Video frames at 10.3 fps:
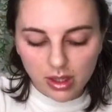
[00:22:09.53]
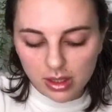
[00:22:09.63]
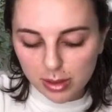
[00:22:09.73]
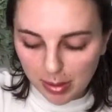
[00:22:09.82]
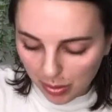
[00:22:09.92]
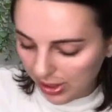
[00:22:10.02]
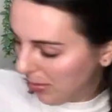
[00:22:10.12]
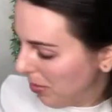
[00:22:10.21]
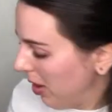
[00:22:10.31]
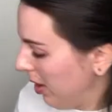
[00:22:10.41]
spend more
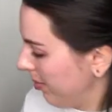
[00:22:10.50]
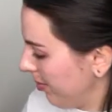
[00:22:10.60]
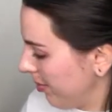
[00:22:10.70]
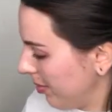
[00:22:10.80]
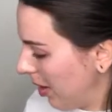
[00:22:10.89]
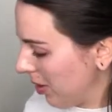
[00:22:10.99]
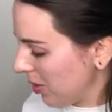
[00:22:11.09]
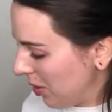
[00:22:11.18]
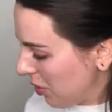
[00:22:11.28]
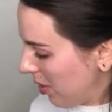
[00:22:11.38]
time on it. Long
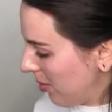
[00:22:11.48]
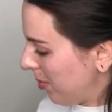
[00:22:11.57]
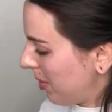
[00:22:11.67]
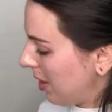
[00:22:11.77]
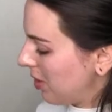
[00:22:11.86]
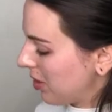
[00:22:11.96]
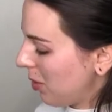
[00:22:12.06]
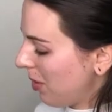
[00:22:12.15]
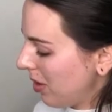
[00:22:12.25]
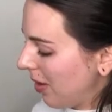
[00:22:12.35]
story short, but I just don't
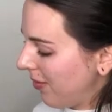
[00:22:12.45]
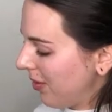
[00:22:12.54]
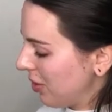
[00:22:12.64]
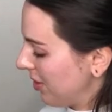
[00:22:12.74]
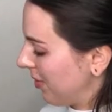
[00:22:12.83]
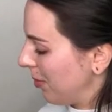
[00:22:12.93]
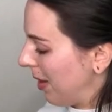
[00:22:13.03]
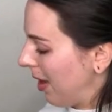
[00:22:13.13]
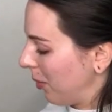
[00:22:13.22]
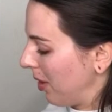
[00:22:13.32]
want you guys to just feel
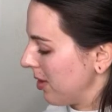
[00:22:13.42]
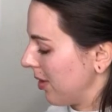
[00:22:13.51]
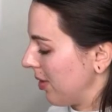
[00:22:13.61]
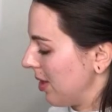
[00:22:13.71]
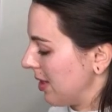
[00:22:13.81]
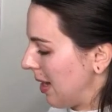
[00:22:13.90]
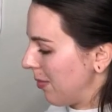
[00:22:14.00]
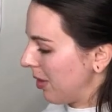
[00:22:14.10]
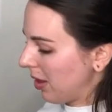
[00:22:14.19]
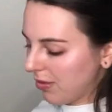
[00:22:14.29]
bad when it's like the same
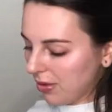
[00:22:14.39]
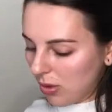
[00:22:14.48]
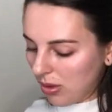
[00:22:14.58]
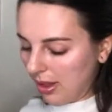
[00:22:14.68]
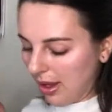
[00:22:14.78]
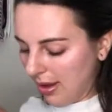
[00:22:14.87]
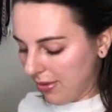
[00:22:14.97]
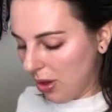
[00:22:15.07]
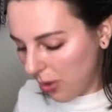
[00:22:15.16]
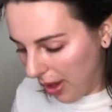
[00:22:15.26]
thing for the whole live.
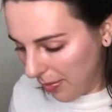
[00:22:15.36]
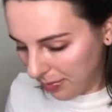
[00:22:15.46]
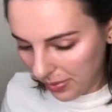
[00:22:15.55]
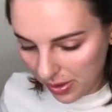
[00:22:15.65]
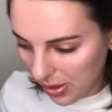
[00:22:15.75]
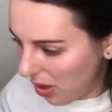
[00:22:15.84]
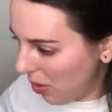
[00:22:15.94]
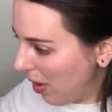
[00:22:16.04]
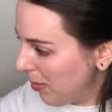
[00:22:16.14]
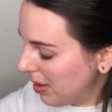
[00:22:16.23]
Okay, so
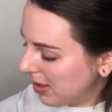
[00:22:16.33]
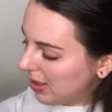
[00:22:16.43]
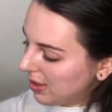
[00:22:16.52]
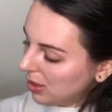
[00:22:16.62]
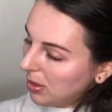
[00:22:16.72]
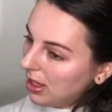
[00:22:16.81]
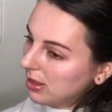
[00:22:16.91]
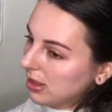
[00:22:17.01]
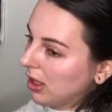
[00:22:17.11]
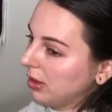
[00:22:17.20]
I'm gonna sanitize my
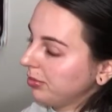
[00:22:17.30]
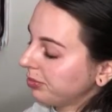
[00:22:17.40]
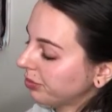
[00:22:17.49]
hands again.